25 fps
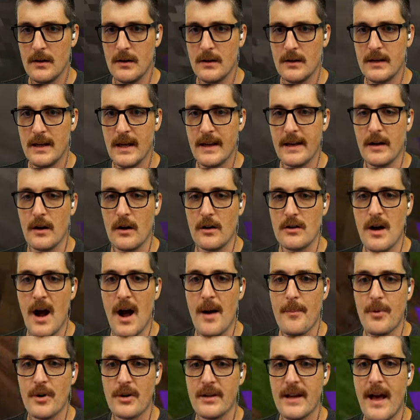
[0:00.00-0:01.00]
getting our
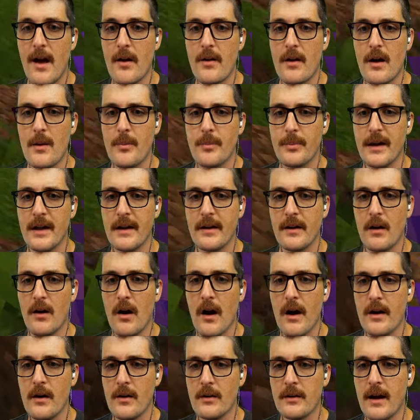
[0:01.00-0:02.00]
copper count up, getting our
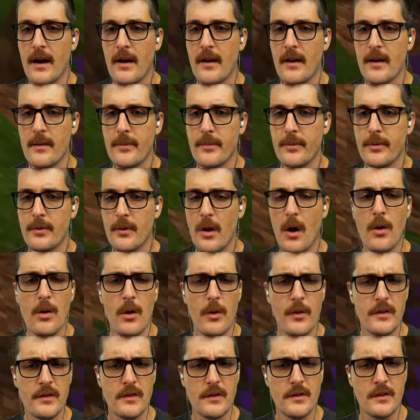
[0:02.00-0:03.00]
iron count up. Oh, no,
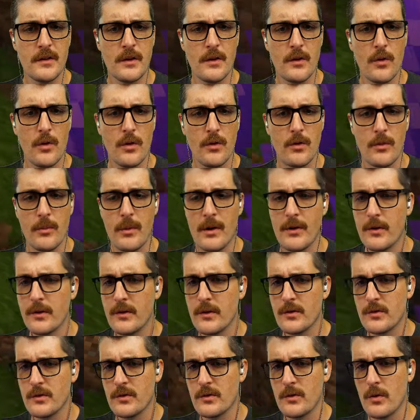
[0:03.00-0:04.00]
this isn't an ore room. I thought
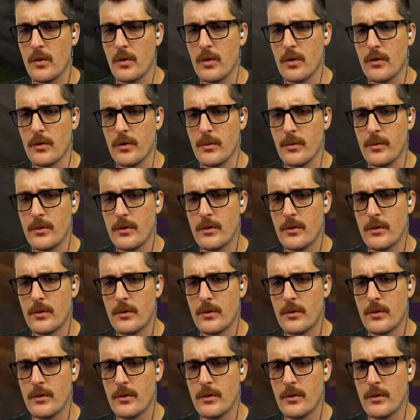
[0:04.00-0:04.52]
this was an ore room.